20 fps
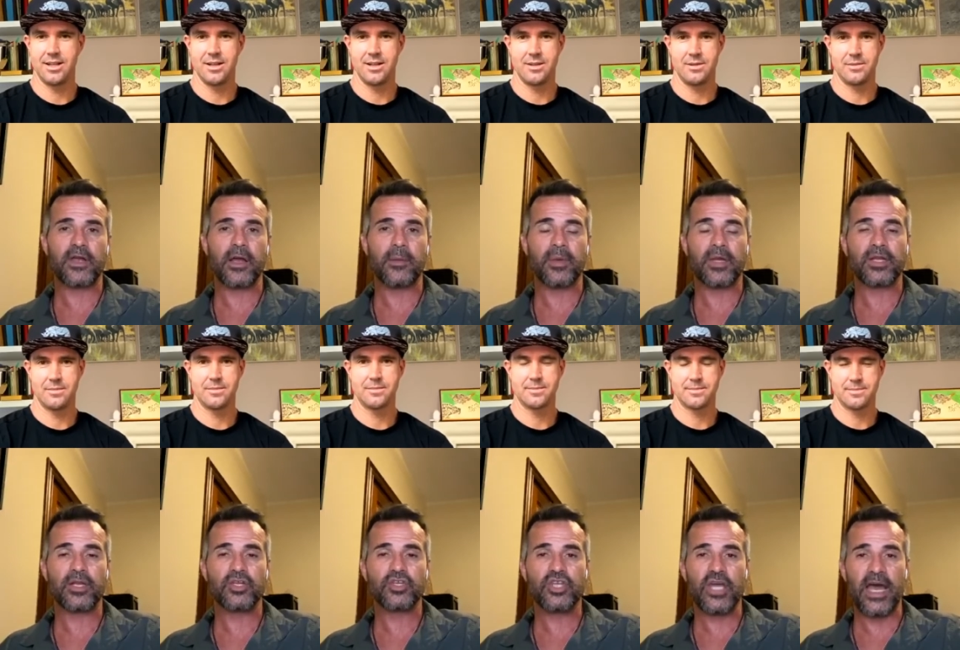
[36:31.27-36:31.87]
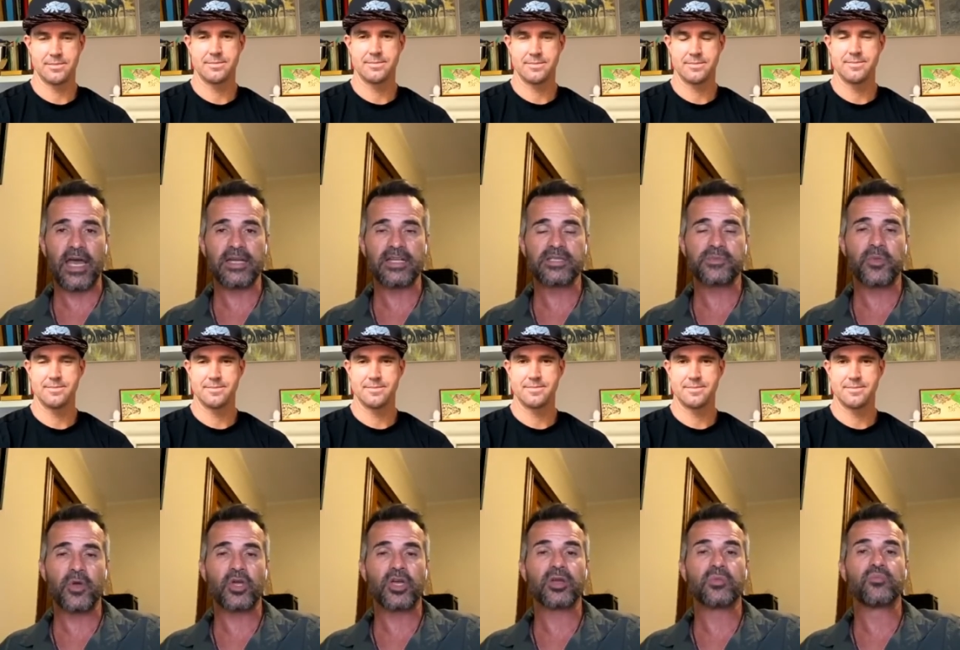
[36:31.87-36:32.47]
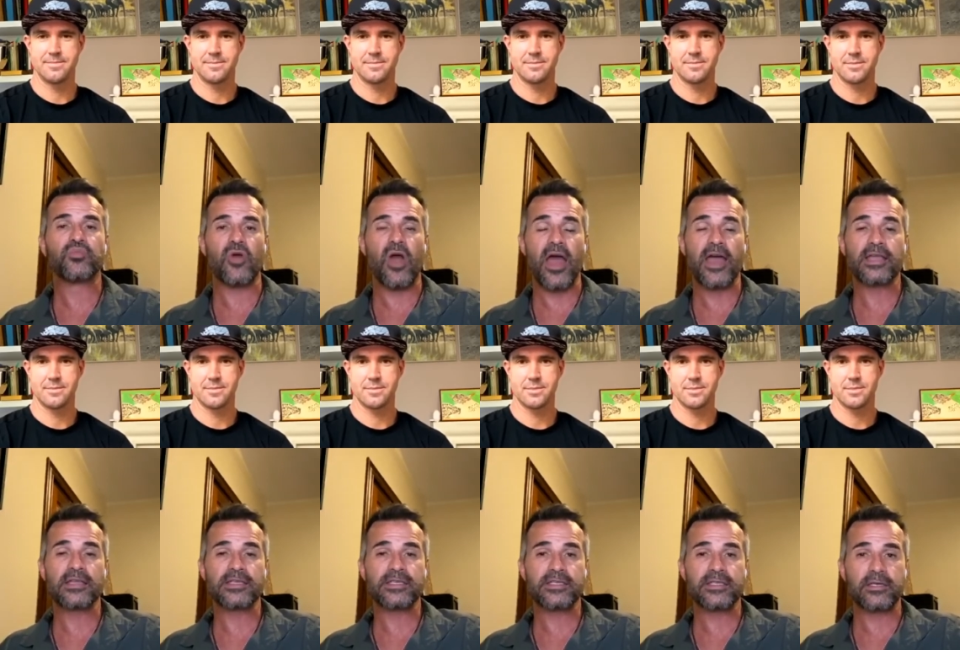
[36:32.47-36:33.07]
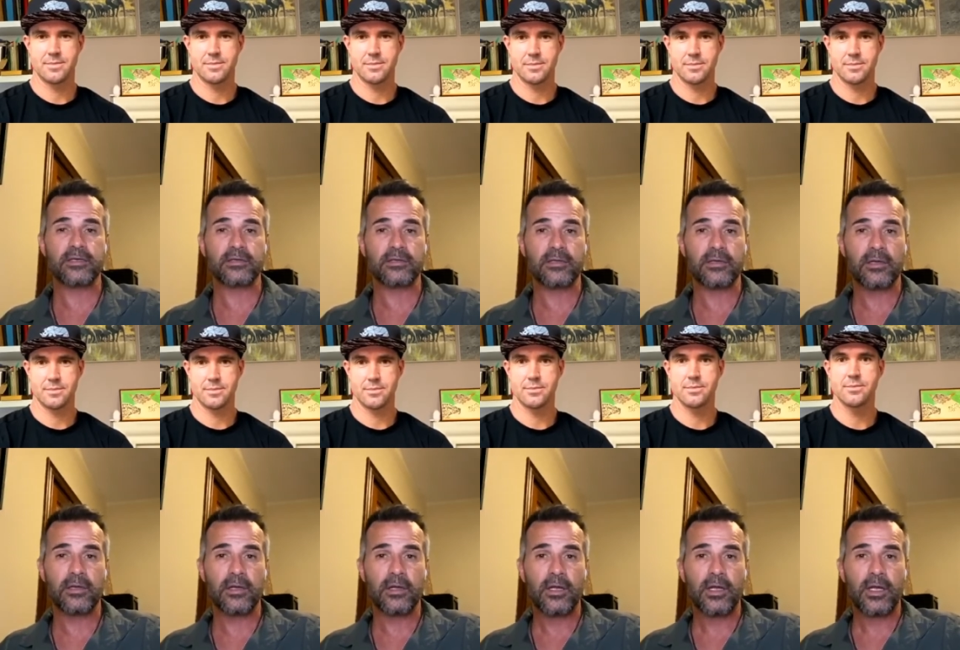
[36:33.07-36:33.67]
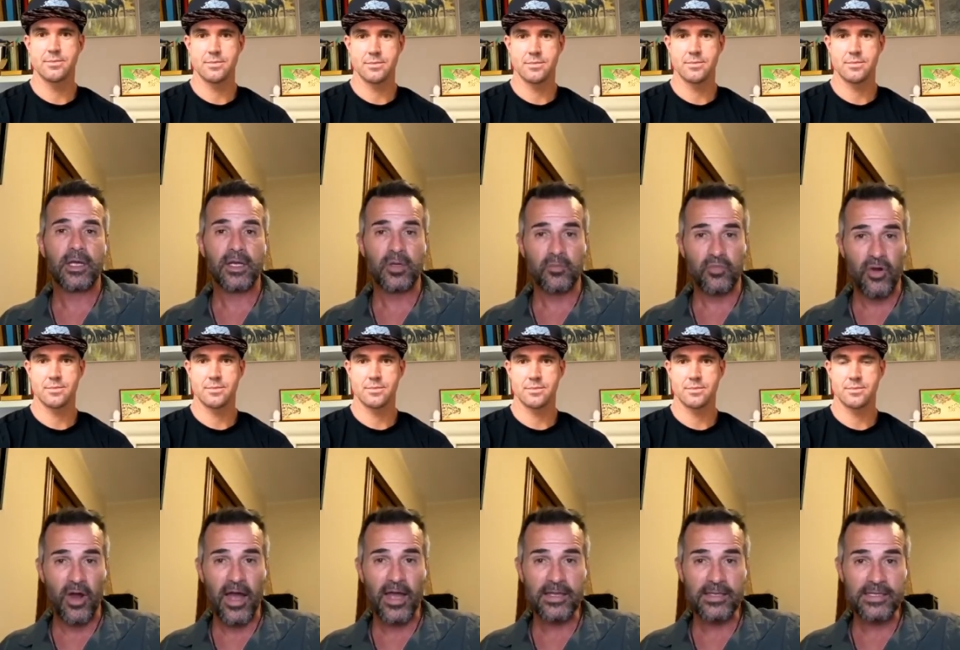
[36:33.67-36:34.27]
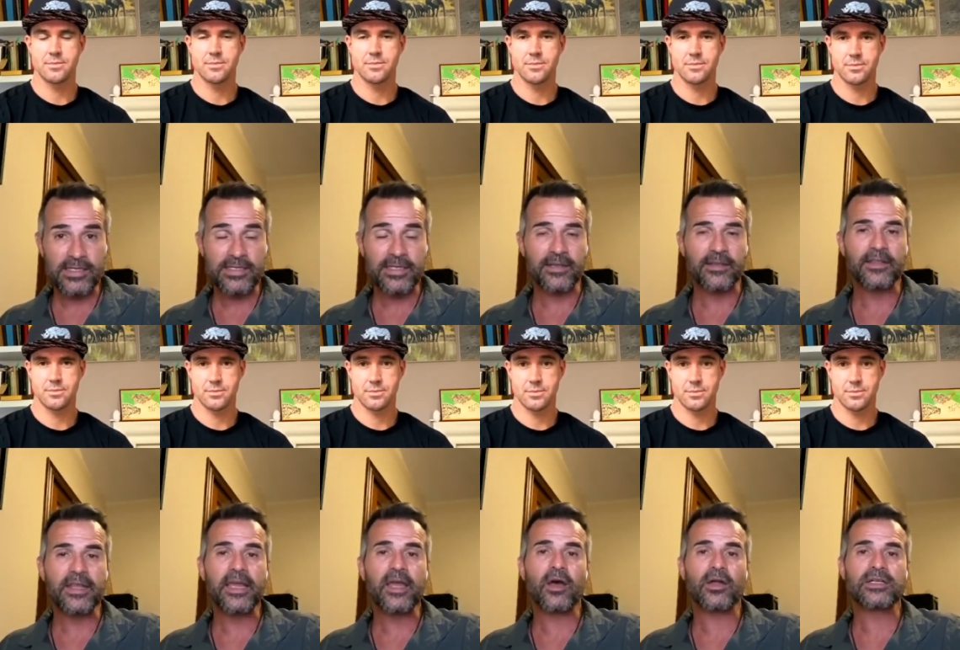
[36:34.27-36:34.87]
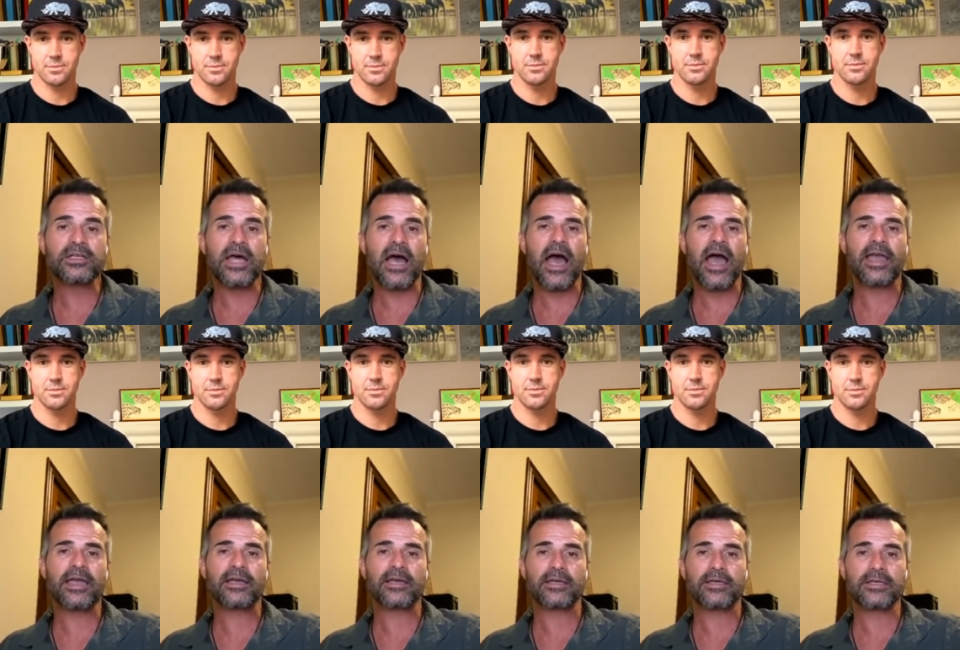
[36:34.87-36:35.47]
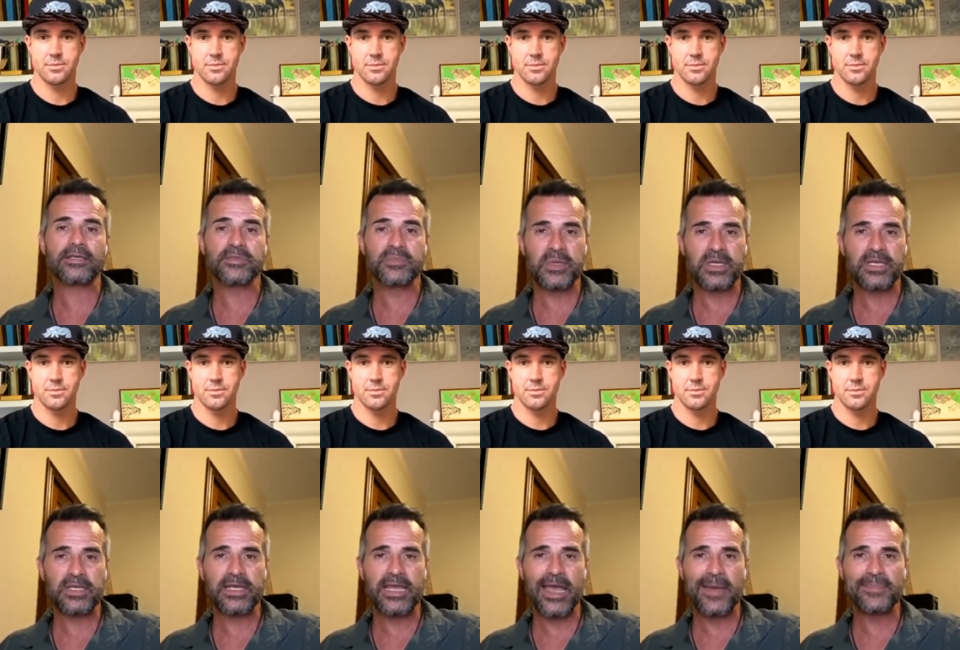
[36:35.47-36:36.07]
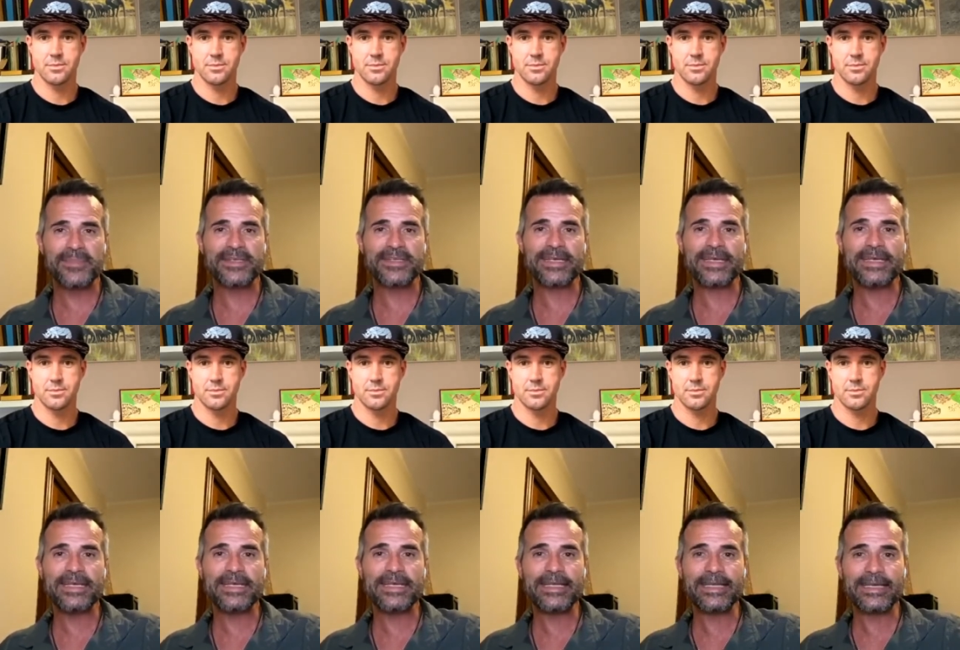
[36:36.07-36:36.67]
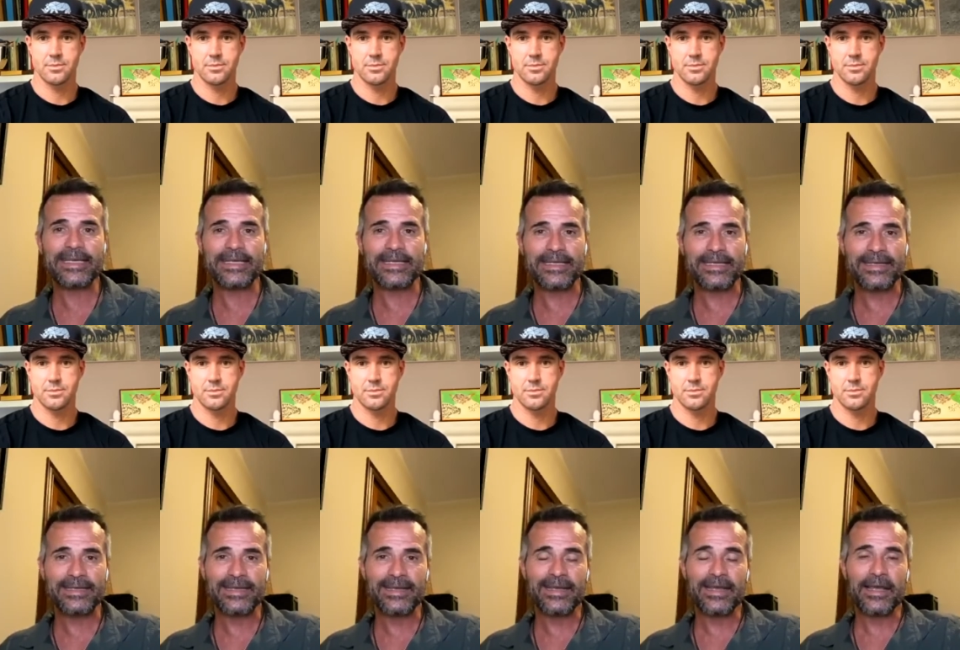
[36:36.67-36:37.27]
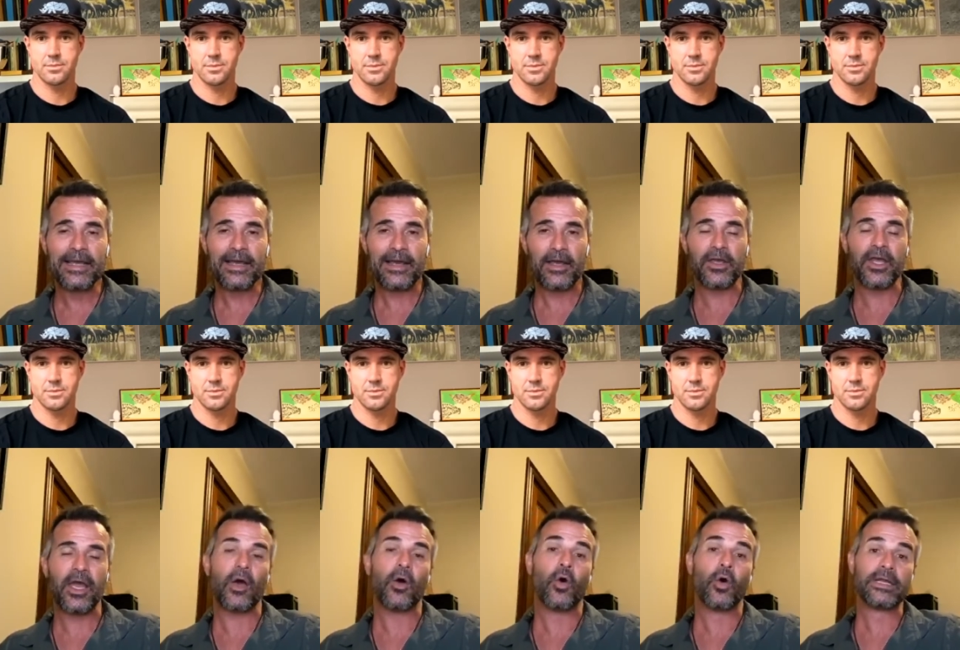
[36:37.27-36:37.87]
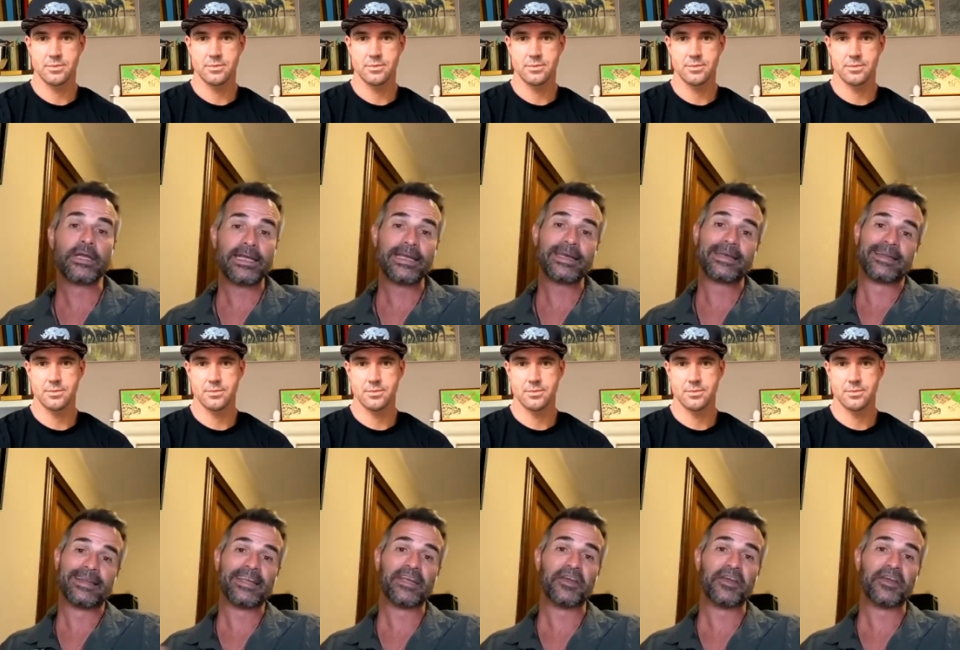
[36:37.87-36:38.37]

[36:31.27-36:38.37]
Speaker 1: but in Johannesburg, in Bryanston, in Bryanston, there are tigers being kept illegally, okay, or legally,